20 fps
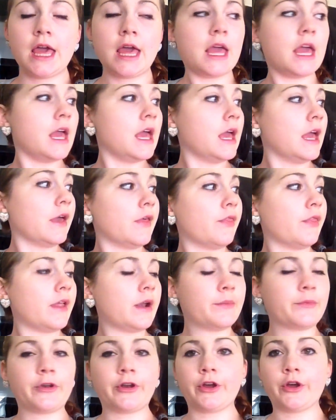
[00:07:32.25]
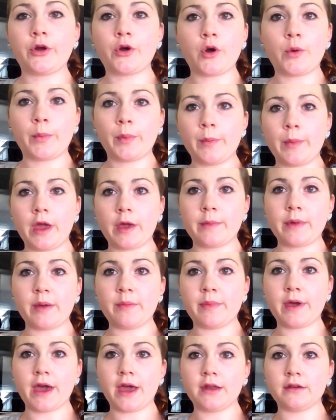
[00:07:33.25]
and then I'm going to go up and make my
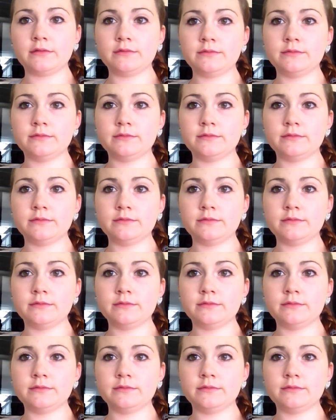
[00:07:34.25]
bed.